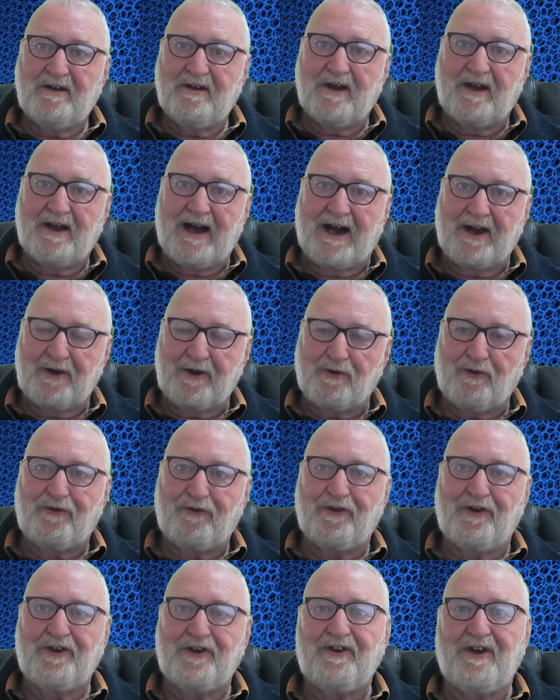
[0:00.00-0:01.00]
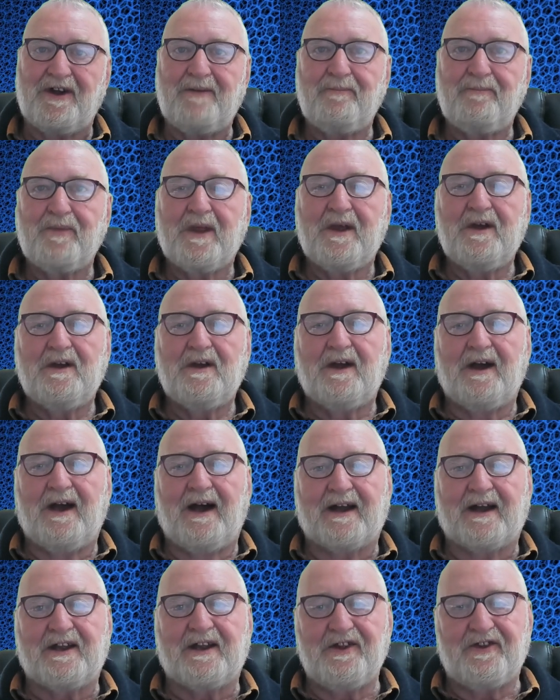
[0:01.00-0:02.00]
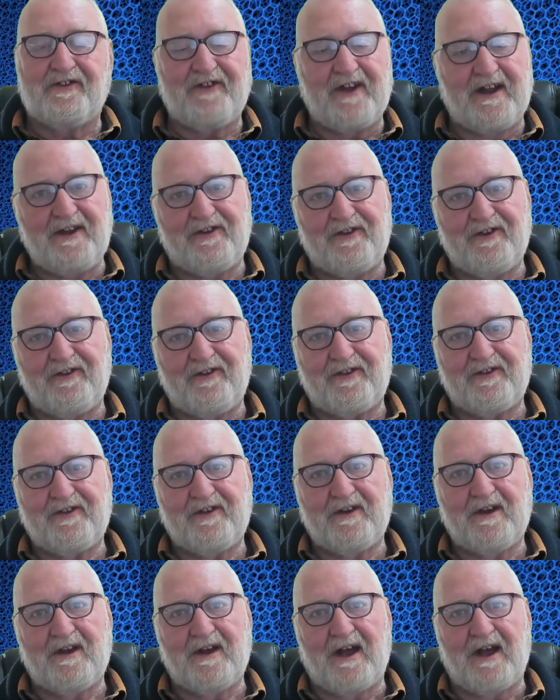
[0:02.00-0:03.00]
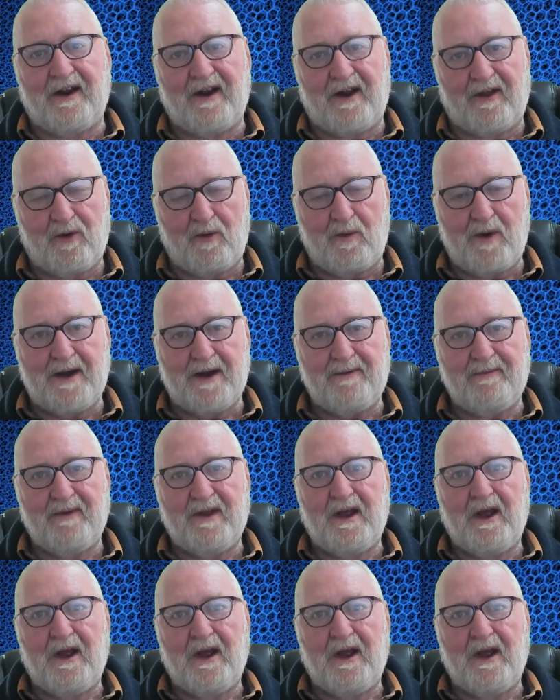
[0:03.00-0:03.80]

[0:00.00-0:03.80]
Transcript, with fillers: article searcher, uh, Consensus, another one,